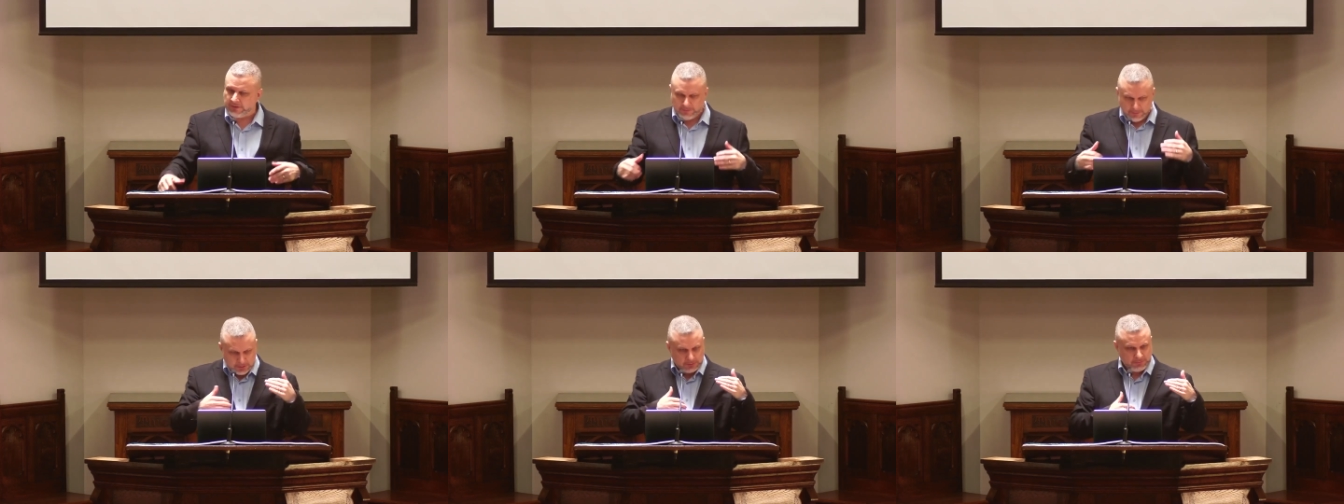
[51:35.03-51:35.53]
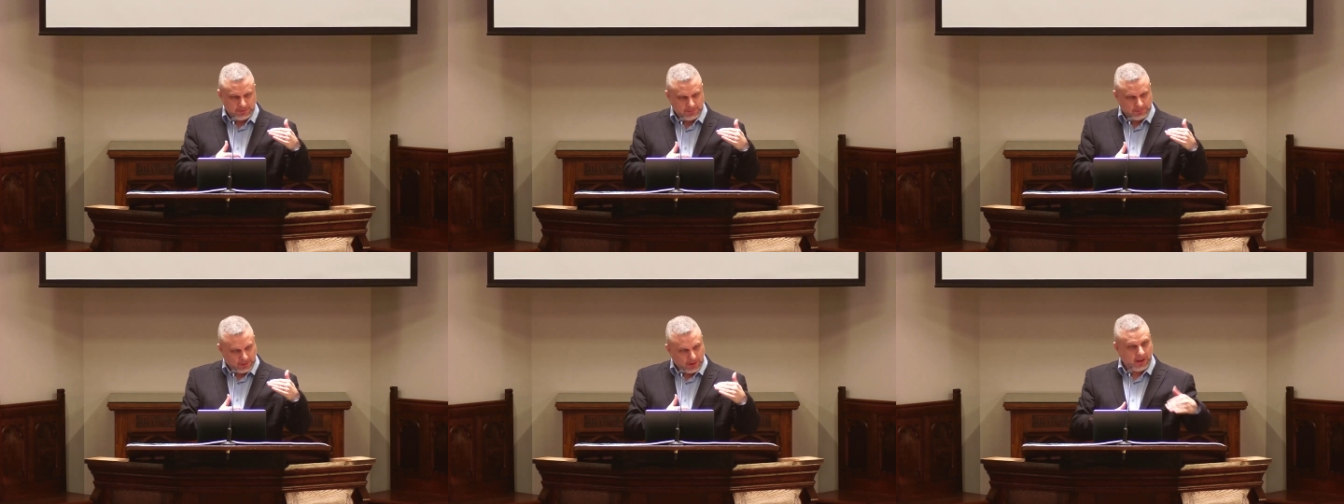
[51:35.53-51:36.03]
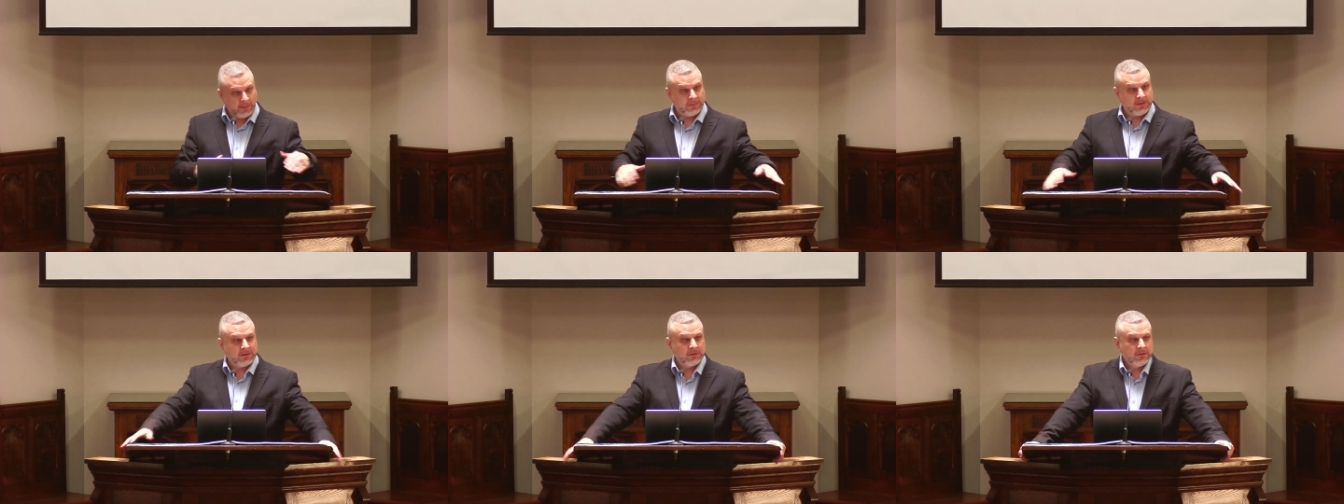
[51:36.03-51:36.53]
And they're going to be, I
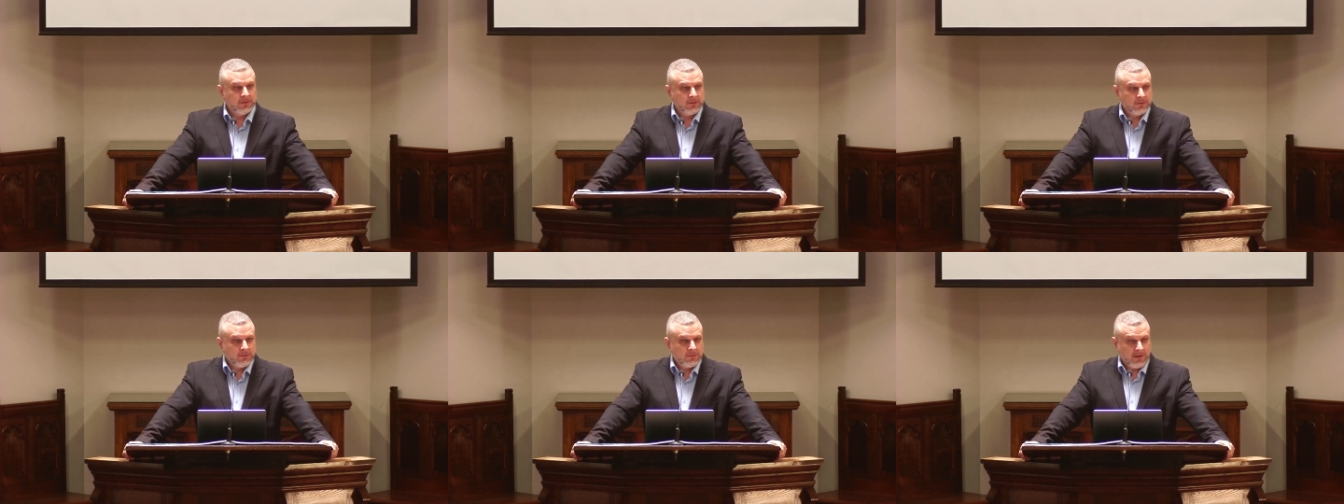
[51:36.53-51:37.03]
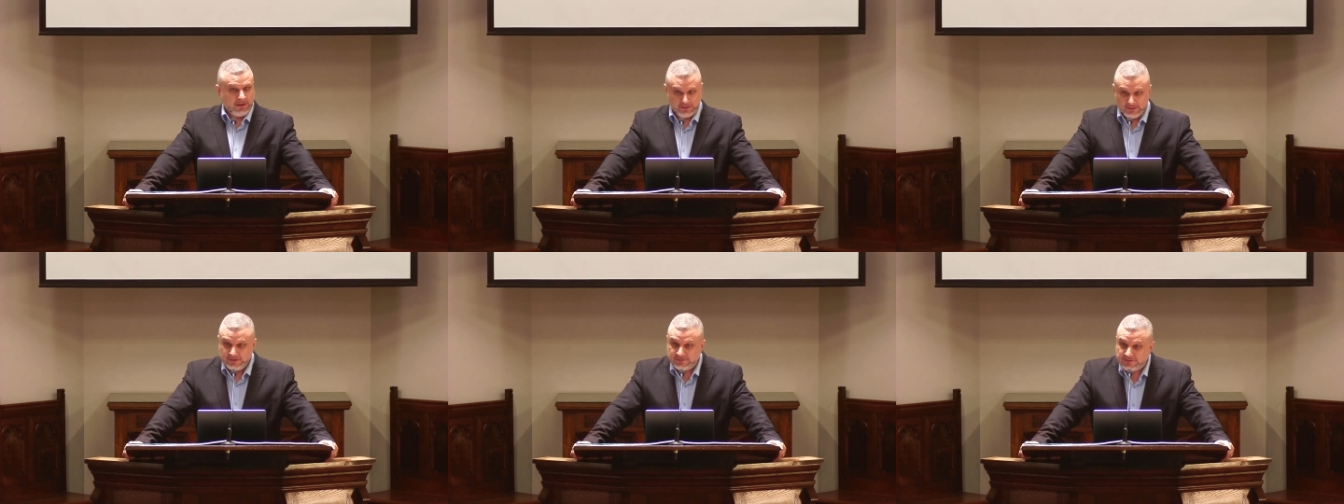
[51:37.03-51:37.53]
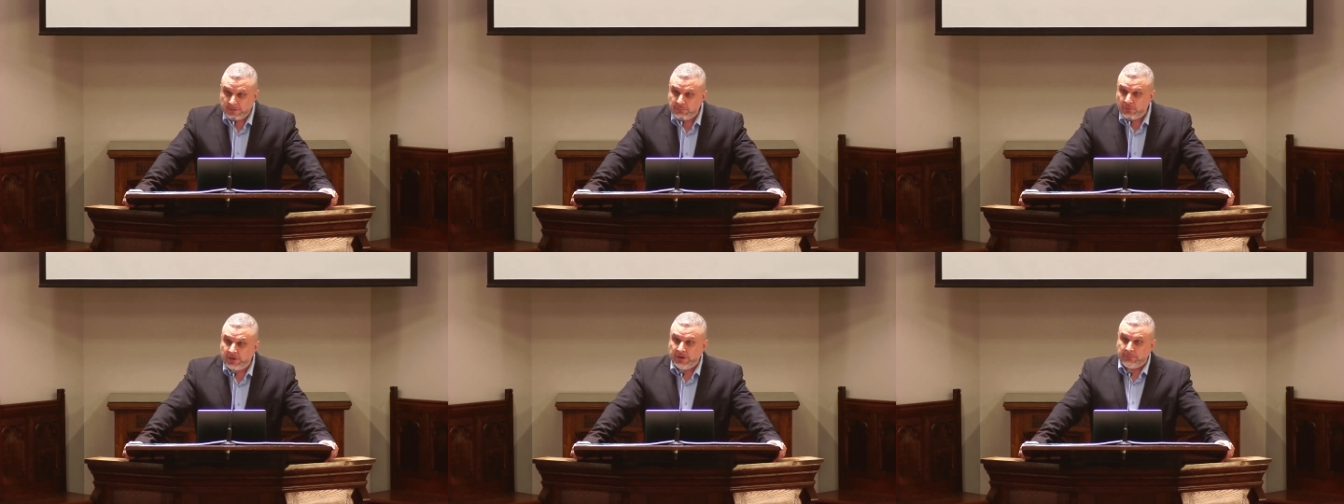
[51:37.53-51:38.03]
think, at least some
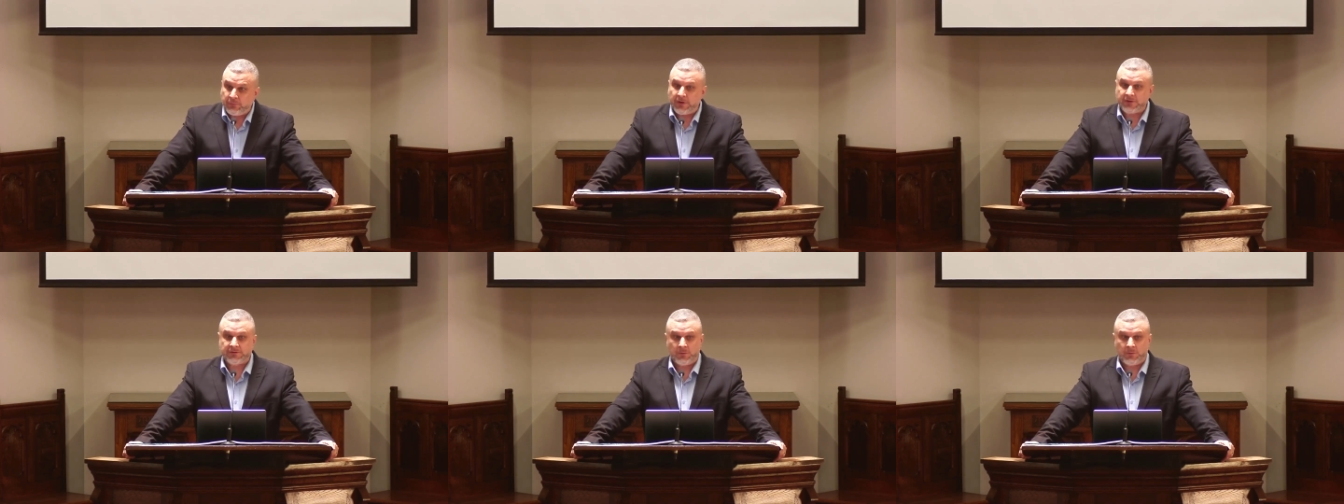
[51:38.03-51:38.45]
point impressed that,